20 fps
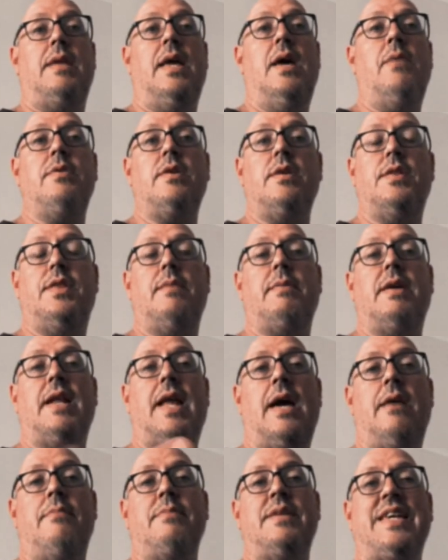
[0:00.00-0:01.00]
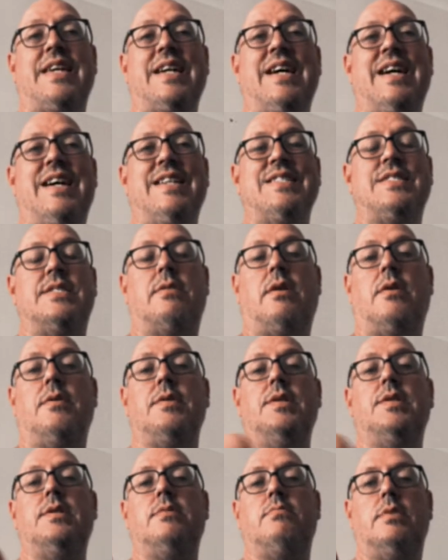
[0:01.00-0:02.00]
Now we've got to think about how many cards there are. And
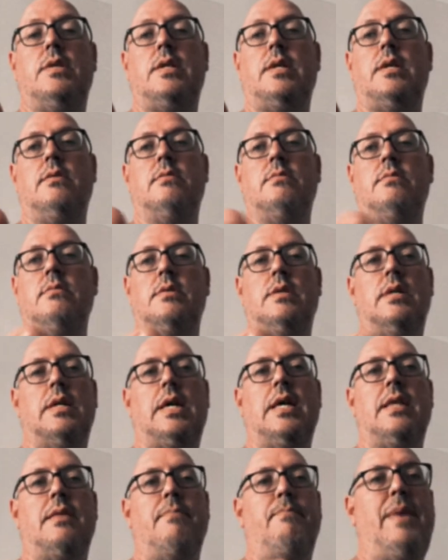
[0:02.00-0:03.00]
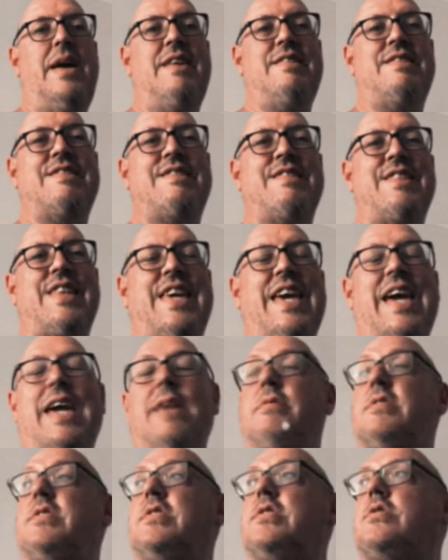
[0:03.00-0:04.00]
this is really, again, basics of the
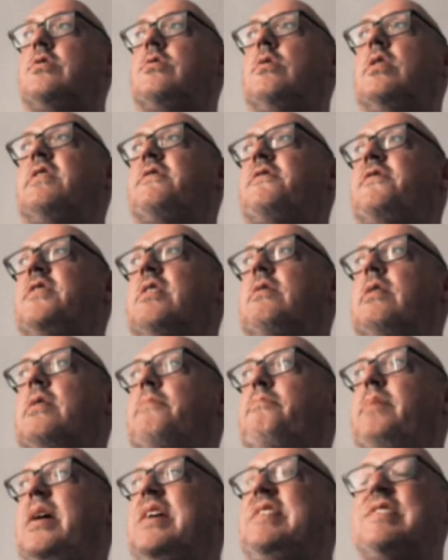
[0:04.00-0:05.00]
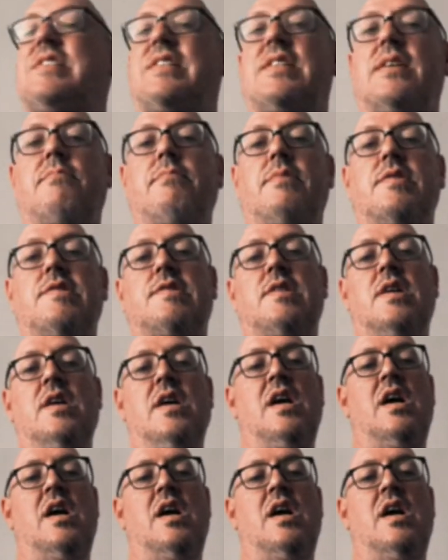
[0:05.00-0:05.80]
game. It's just trying to figure out basic numbers.